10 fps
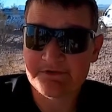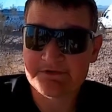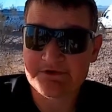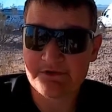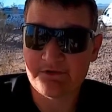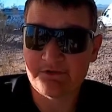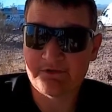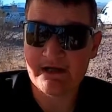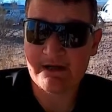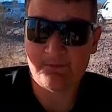So
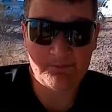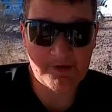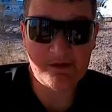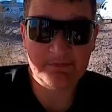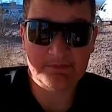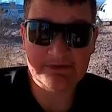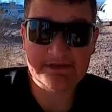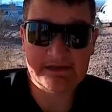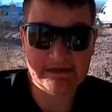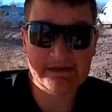I will probably
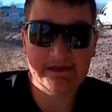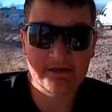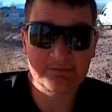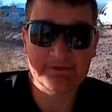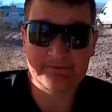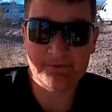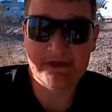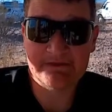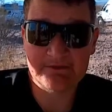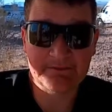get help if we
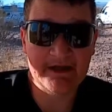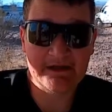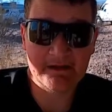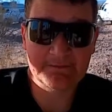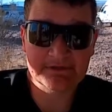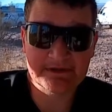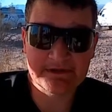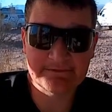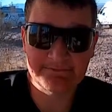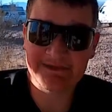have to pack up and
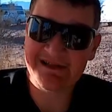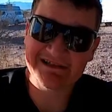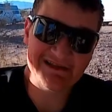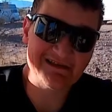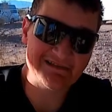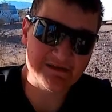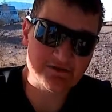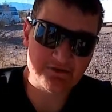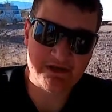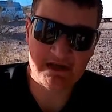leave, but I doubt that's
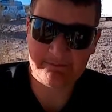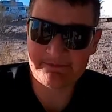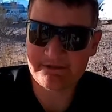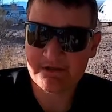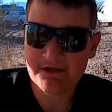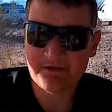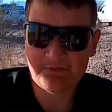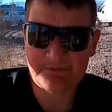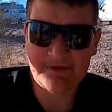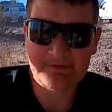going to happen.
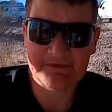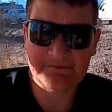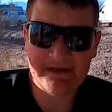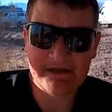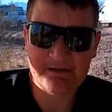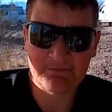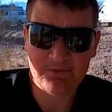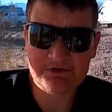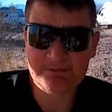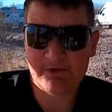We'll probably find out
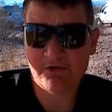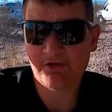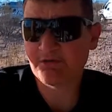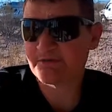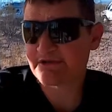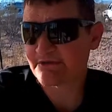more tomorrow, which is